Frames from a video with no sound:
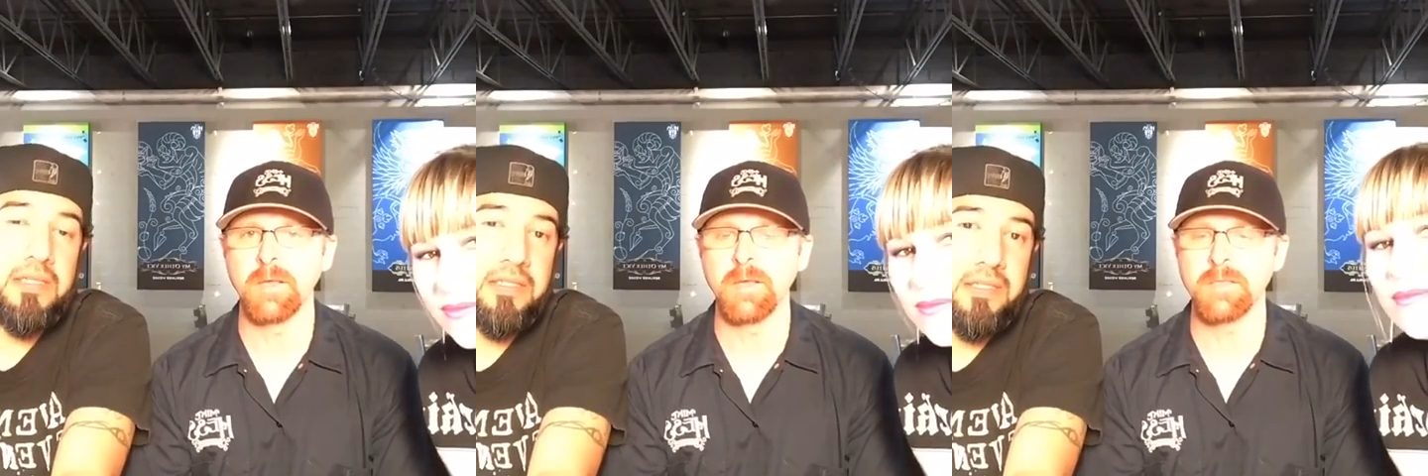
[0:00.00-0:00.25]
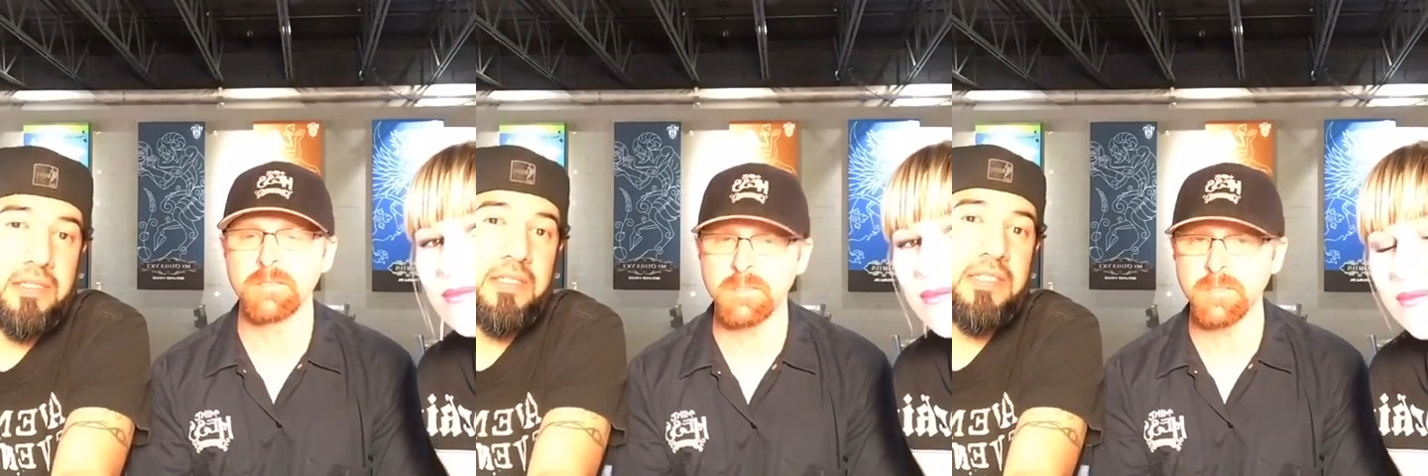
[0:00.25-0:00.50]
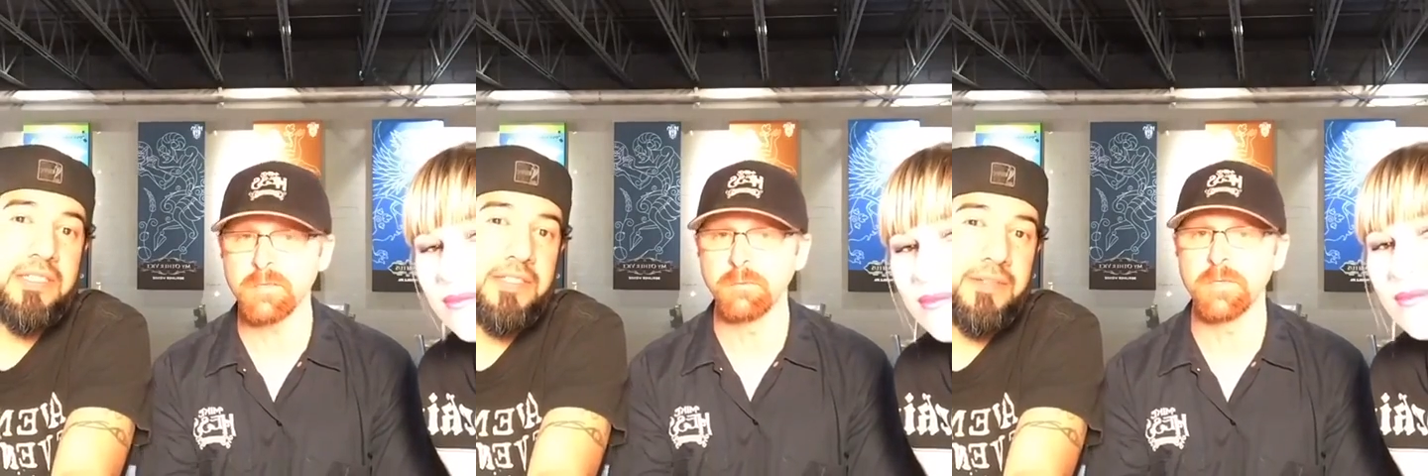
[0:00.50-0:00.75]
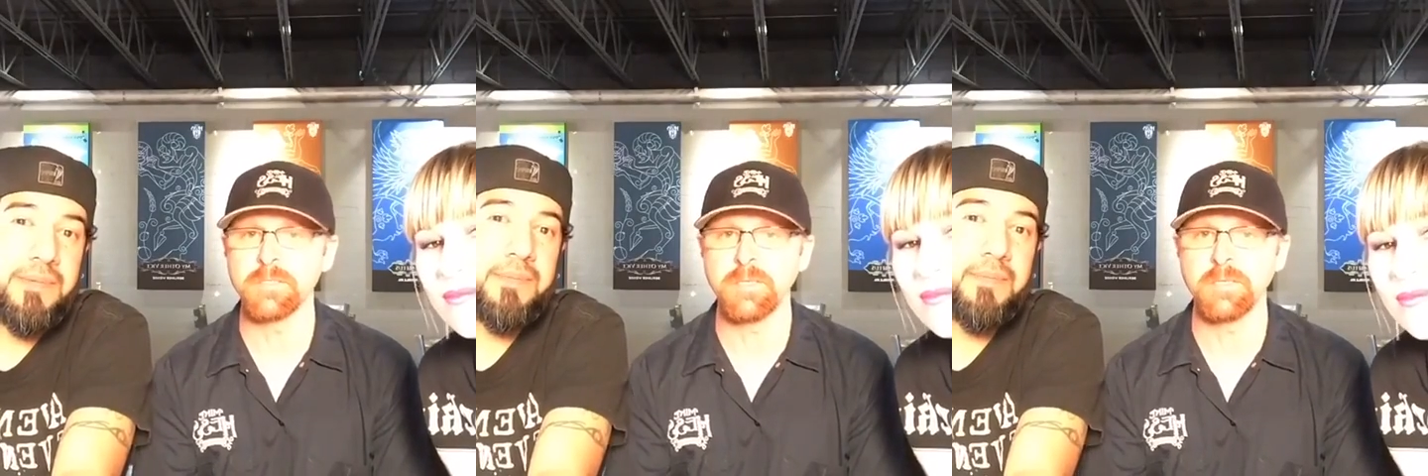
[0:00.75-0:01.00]
It's a
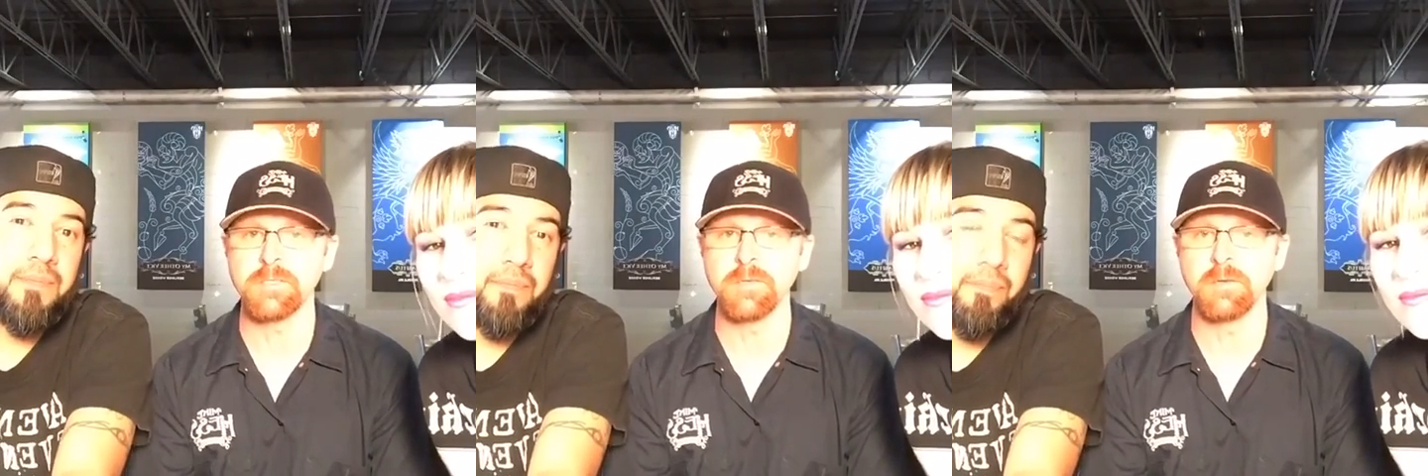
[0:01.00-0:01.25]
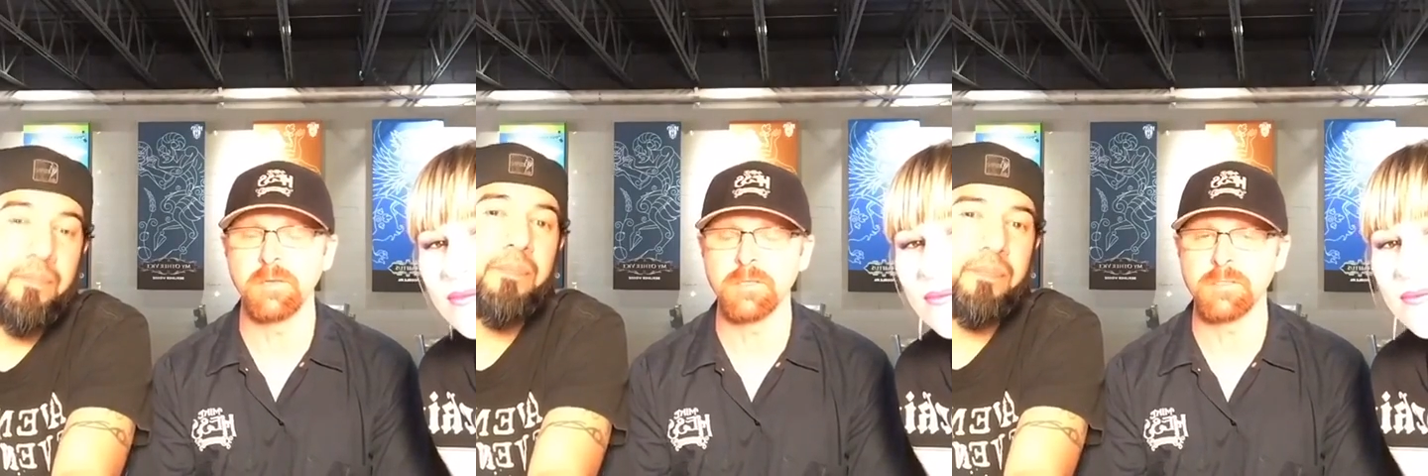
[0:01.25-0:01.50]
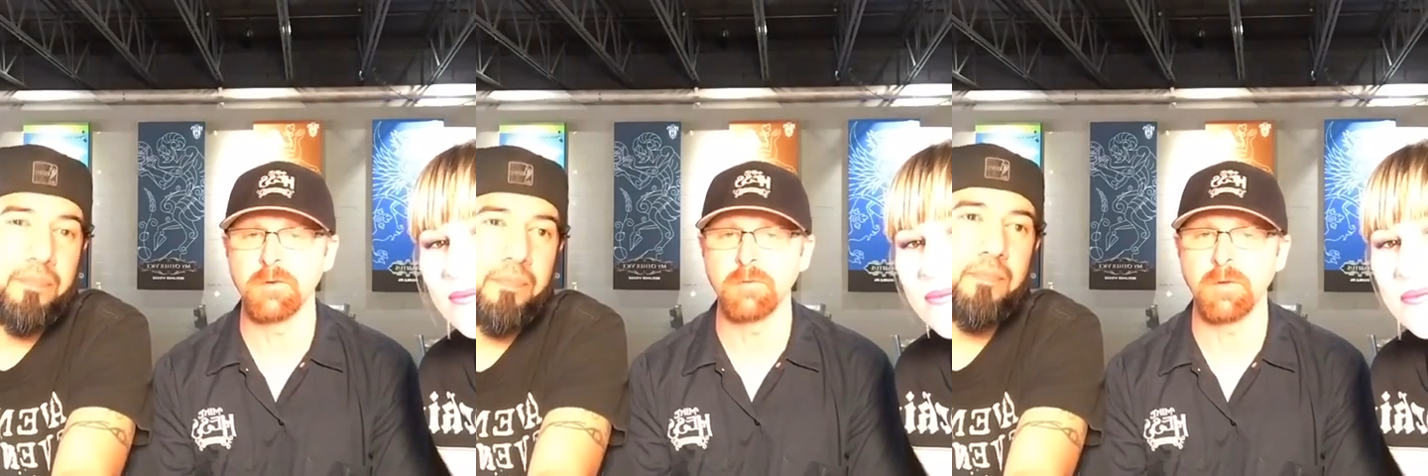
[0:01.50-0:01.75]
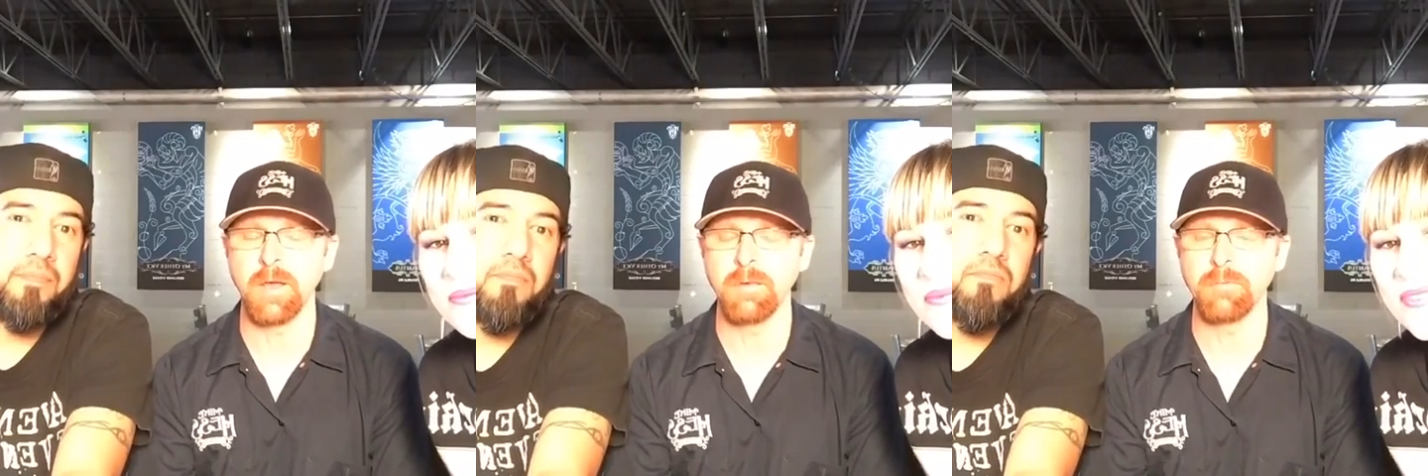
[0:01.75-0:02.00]
whiskey too in its own
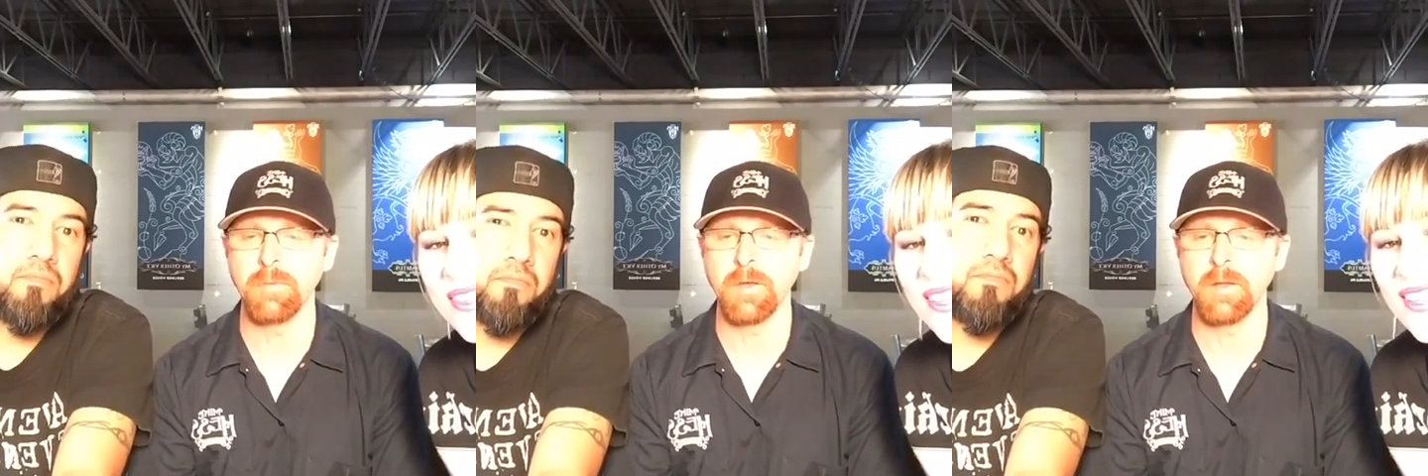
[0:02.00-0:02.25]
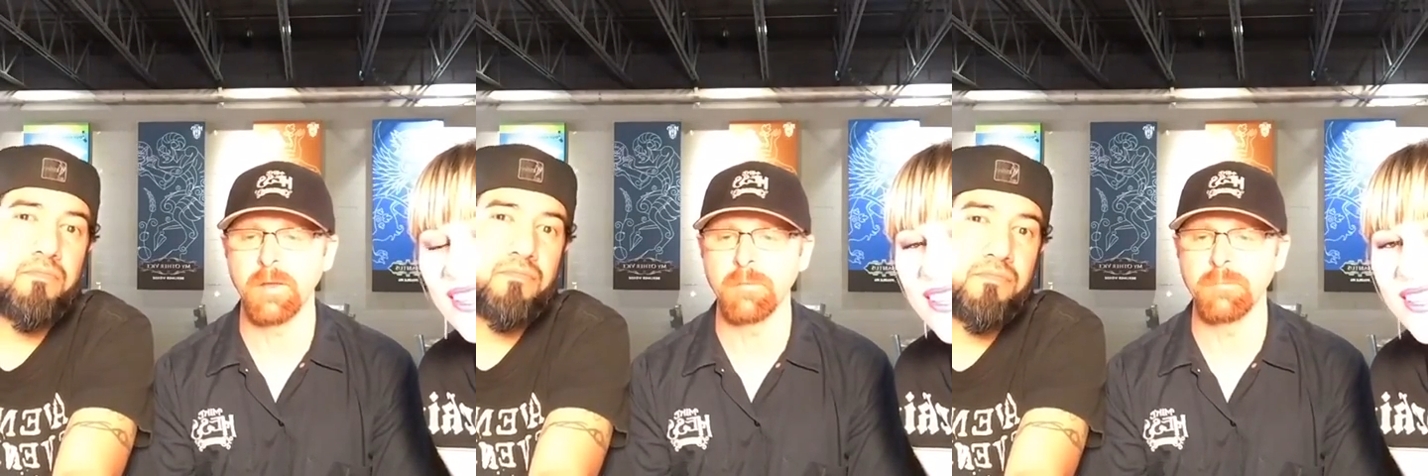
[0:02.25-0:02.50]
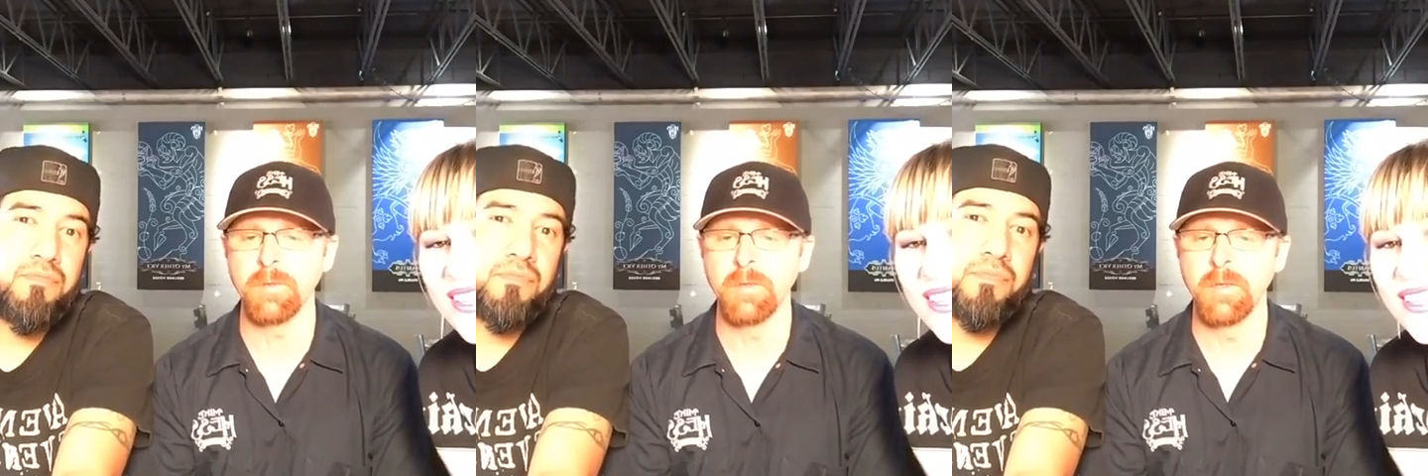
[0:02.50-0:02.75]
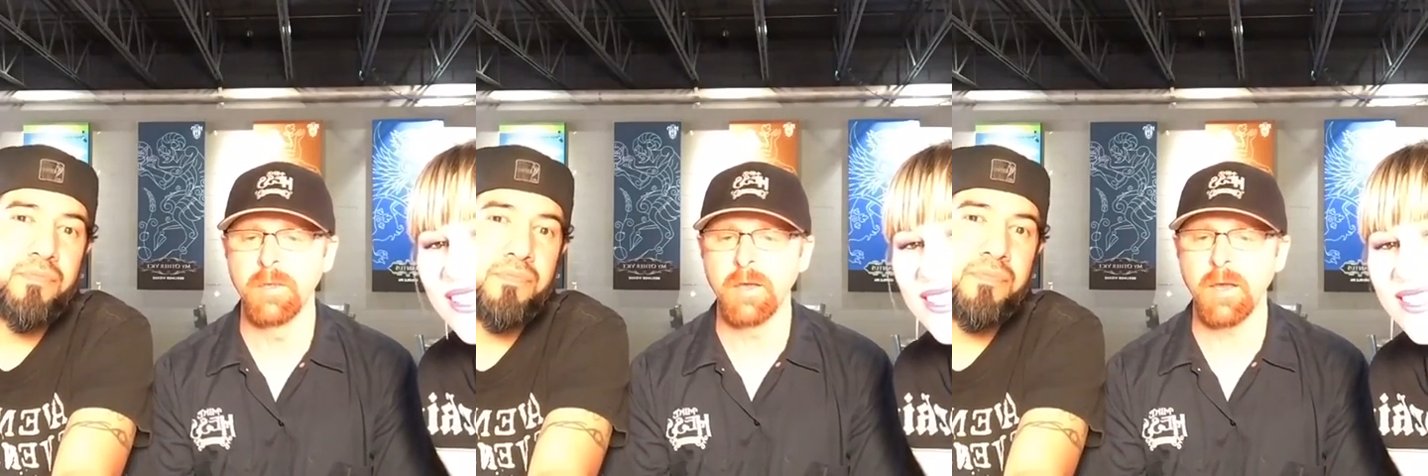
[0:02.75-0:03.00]
right, but
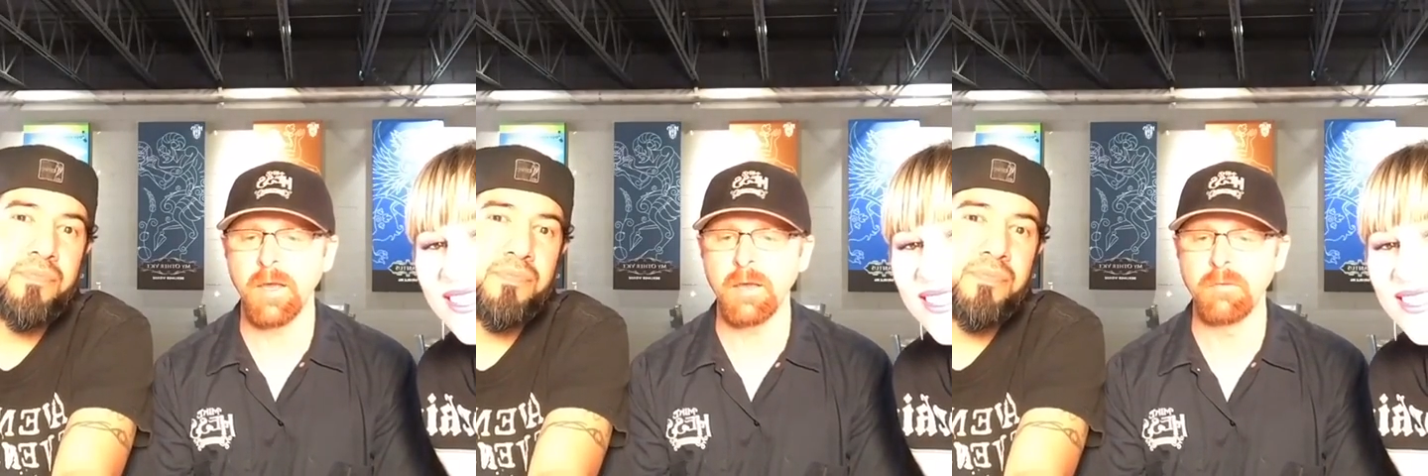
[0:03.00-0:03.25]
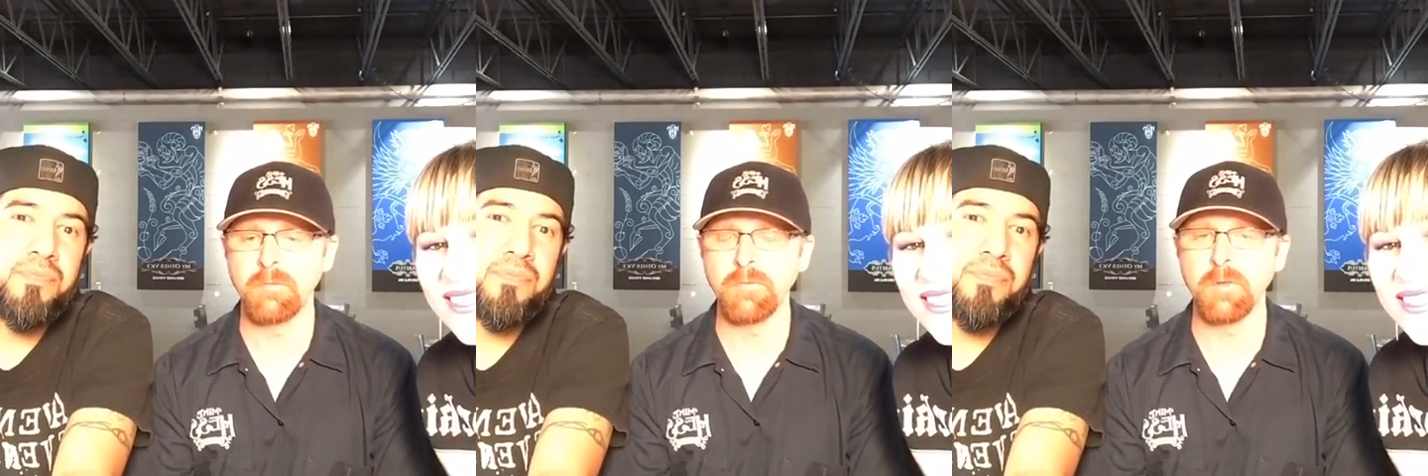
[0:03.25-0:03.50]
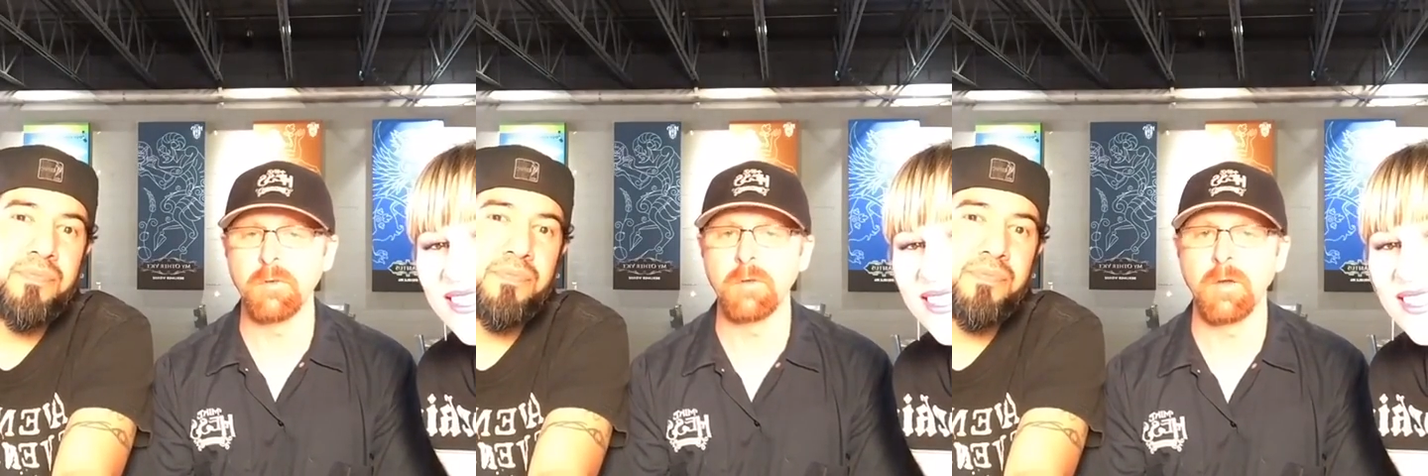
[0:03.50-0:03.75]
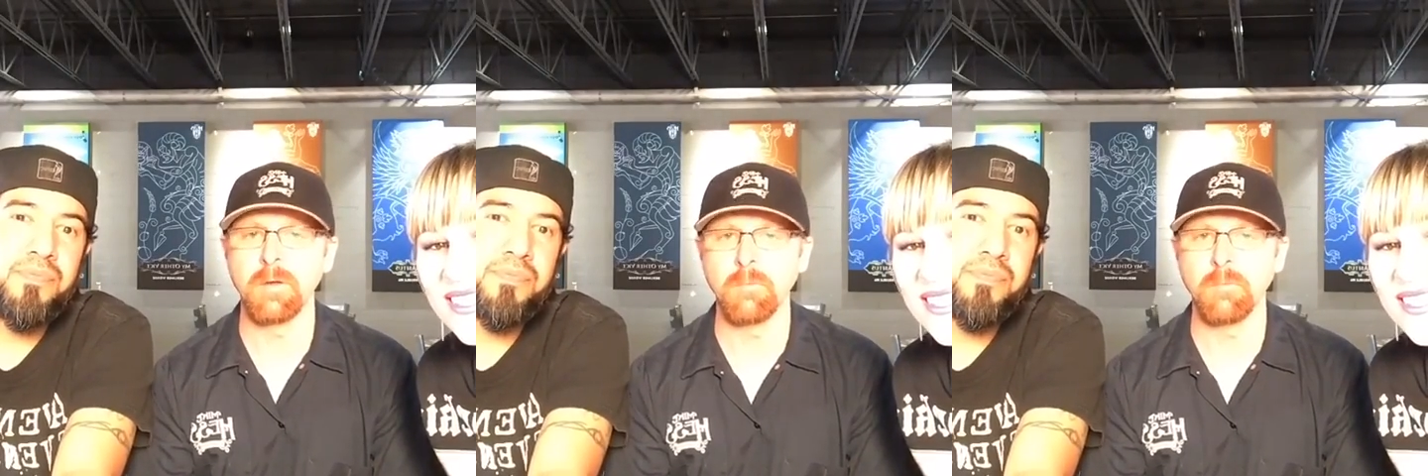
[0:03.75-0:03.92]
I have a few.